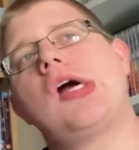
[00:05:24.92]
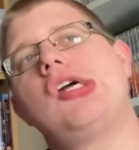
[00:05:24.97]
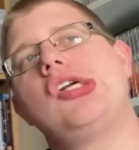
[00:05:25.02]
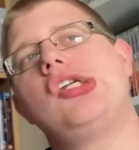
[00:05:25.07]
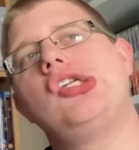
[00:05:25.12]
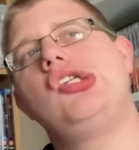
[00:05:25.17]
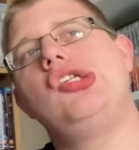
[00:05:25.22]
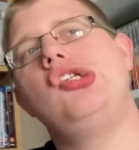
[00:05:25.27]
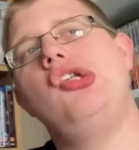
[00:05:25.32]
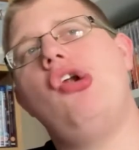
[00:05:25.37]

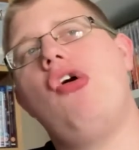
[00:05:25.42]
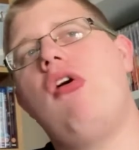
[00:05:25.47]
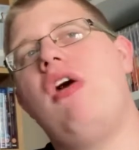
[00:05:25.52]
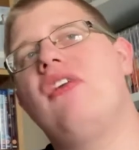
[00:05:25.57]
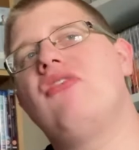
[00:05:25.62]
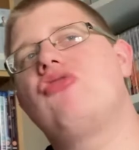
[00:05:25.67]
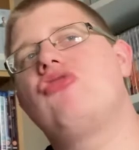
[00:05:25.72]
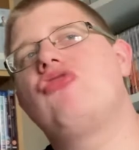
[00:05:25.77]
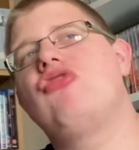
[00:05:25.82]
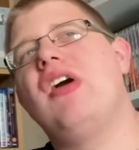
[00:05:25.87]
not
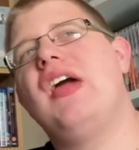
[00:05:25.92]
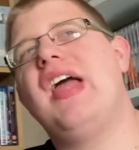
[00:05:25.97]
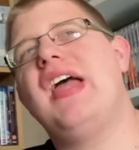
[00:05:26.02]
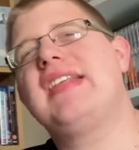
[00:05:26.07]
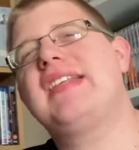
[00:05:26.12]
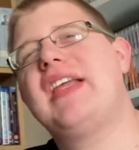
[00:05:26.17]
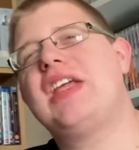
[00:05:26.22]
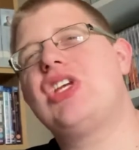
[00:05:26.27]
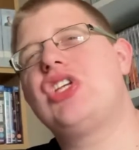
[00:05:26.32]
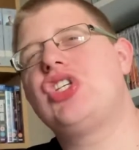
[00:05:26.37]
as great
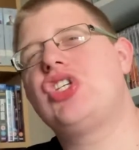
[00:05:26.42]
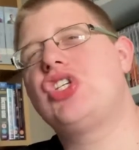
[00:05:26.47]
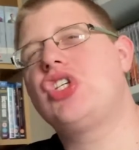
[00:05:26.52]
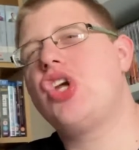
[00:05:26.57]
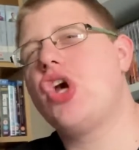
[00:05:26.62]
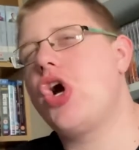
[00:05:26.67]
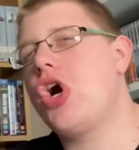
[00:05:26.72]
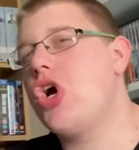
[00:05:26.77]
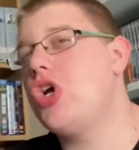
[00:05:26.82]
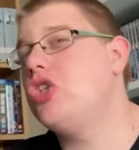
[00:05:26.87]
as they
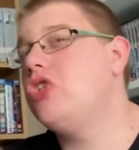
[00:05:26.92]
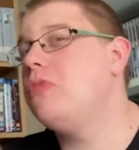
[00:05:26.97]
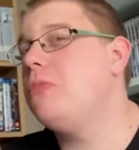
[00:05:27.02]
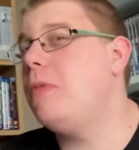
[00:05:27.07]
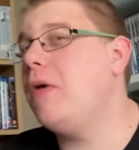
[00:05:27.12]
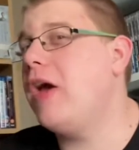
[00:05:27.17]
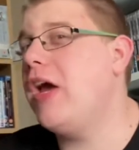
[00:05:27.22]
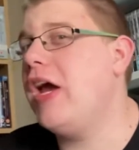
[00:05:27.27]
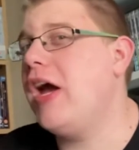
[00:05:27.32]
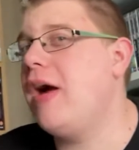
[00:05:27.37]
should
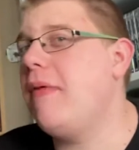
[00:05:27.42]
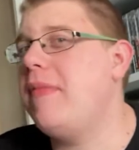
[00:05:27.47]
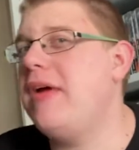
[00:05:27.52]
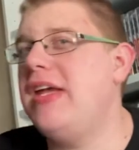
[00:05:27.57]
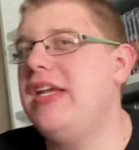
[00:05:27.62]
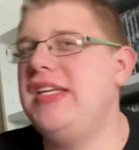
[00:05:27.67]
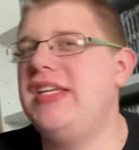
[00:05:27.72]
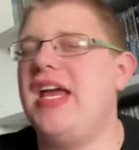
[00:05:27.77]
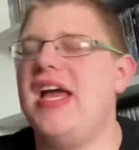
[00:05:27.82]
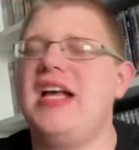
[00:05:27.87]
be. I
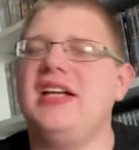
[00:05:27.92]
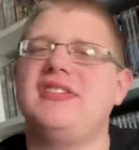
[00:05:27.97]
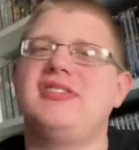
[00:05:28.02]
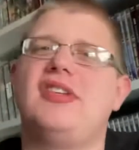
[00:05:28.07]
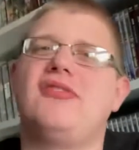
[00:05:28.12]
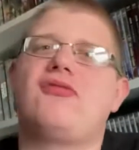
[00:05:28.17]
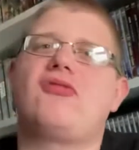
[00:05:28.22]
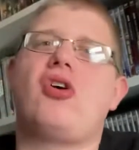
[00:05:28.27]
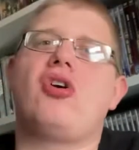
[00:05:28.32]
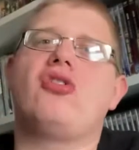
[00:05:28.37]
mean, yes,
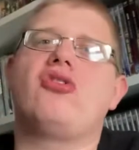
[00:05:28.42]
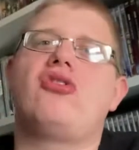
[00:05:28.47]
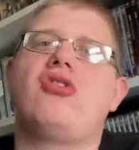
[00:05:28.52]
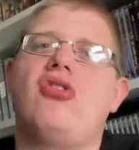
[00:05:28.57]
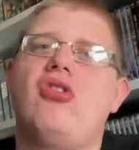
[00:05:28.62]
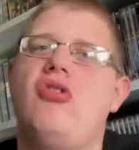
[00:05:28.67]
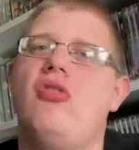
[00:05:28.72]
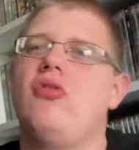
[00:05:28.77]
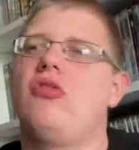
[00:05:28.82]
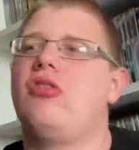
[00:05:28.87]
they've gone
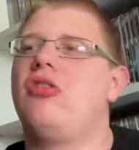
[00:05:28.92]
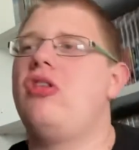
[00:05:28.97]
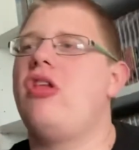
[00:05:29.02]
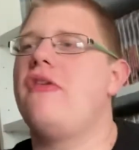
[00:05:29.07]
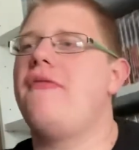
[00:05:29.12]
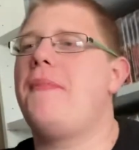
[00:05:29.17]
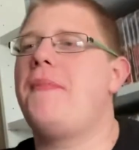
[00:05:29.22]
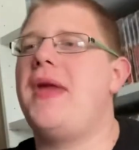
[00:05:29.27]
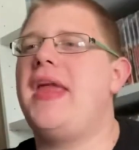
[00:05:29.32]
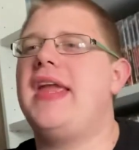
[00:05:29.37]
to
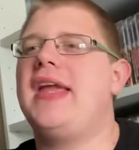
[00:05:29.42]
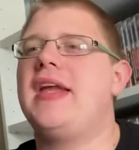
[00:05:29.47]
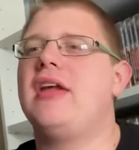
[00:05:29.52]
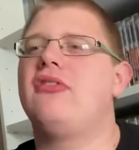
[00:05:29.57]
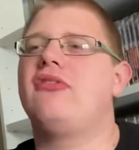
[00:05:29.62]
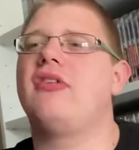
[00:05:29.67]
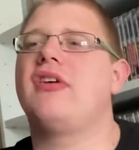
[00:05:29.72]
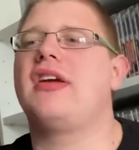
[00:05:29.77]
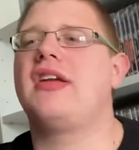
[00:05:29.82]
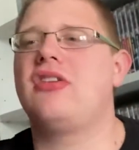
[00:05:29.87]
Nether Beacon
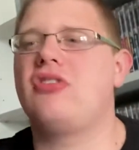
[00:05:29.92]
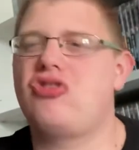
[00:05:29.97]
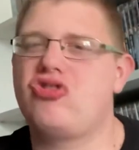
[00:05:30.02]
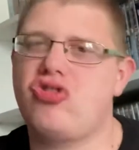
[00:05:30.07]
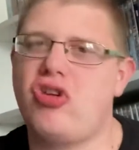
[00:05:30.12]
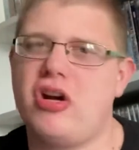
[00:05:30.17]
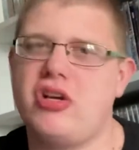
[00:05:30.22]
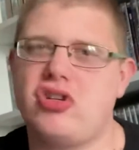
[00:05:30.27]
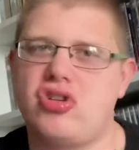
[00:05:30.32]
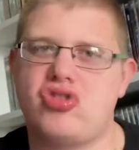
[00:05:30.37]
so they can
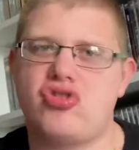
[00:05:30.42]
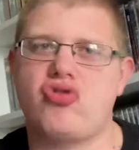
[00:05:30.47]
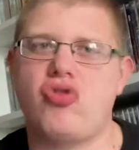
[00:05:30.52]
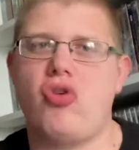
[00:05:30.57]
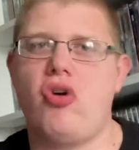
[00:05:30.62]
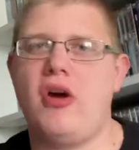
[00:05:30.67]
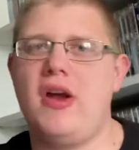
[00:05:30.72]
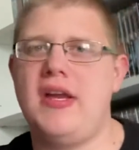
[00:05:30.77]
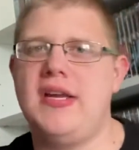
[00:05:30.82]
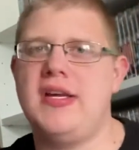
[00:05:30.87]
try and
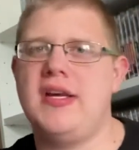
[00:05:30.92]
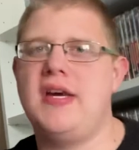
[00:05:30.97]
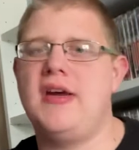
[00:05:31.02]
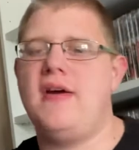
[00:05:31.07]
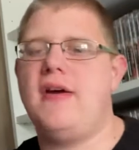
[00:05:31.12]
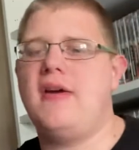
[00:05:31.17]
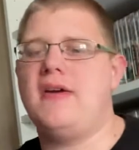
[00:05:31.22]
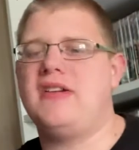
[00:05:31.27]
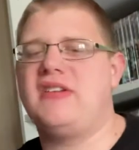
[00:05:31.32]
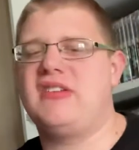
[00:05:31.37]
destroy
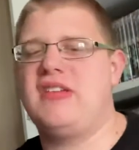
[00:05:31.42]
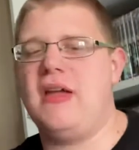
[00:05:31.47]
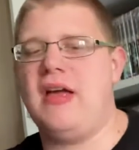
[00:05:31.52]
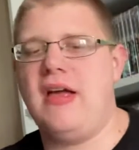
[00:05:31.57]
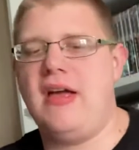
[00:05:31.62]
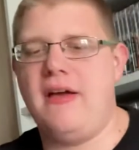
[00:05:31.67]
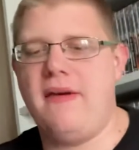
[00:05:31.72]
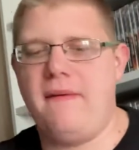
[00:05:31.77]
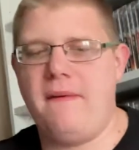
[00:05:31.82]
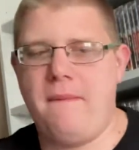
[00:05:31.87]

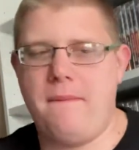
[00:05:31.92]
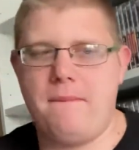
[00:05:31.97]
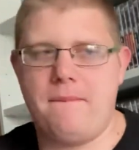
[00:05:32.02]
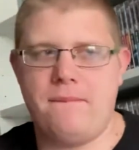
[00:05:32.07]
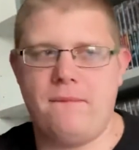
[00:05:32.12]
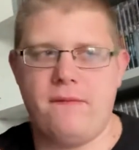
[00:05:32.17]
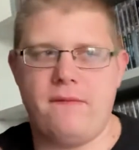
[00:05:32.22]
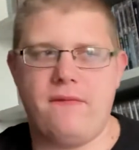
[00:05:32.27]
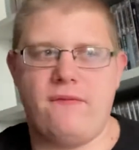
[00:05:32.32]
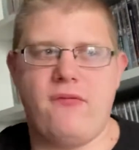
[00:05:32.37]
their...
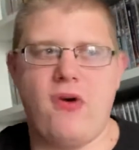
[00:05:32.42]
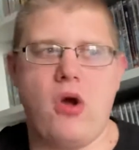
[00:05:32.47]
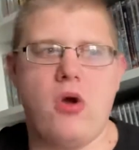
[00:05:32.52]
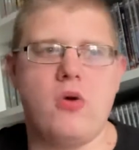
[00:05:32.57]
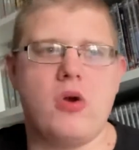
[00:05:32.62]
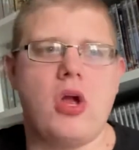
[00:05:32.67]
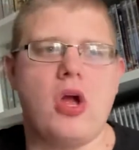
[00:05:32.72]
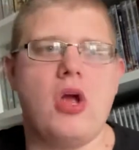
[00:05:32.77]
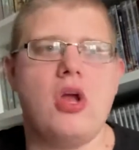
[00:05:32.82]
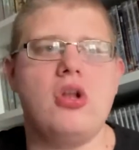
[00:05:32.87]

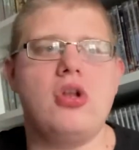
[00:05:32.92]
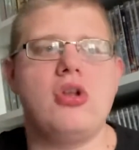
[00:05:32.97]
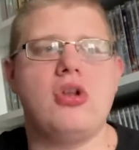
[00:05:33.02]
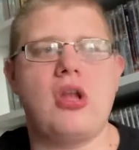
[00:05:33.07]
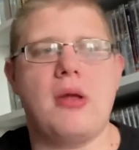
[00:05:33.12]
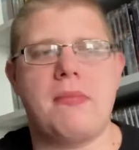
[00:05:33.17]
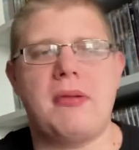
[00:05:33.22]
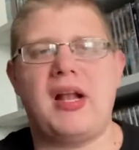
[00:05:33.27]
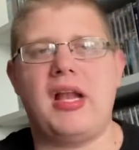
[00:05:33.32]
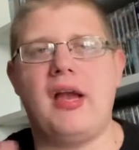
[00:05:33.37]
Vogon,
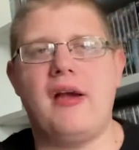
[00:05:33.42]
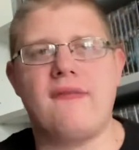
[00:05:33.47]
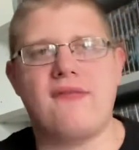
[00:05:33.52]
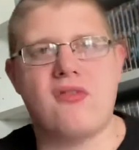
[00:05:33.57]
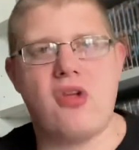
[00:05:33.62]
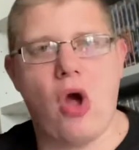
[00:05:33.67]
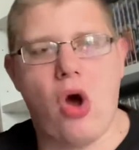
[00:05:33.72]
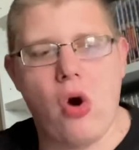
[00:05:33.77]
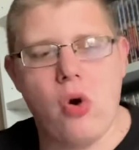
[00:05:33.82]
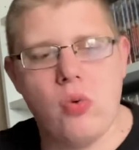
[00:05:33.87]
the planet of
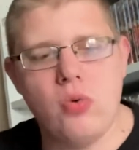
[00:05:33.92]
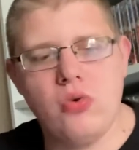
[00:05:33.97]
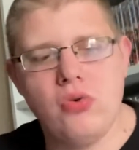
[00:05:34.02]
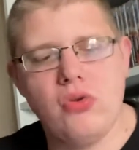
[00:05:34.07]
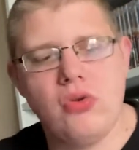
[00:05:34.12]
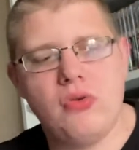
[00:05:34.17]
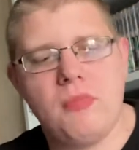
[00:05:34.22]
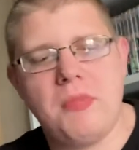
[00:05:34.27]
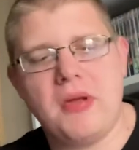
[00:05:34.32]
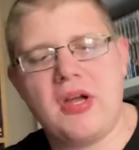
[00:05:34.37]

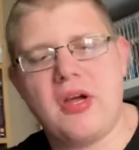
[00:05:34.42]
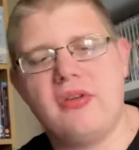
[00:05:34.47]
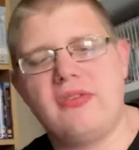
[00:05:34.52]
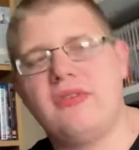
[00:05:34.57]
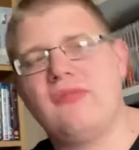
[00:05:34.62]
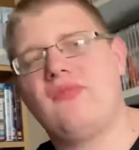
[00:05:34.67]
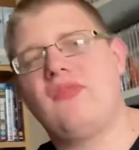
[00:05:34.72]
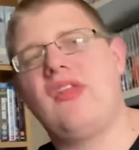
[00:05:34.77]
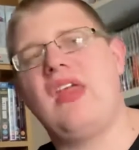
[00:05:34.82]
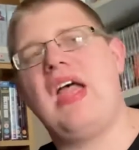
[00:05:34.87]
gold, because
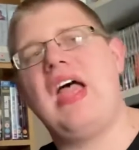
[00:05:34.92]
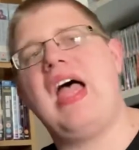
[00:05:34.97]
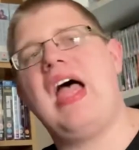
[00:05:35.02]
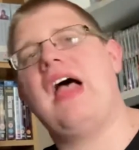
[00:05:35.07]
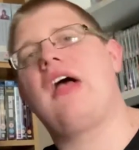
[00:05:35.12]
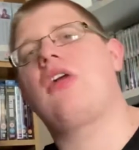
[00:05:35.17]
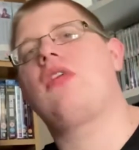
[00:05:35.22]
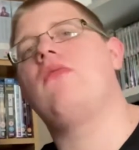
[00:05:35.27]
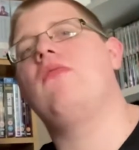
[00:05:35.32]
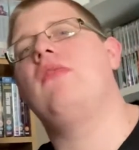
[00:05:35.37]
of their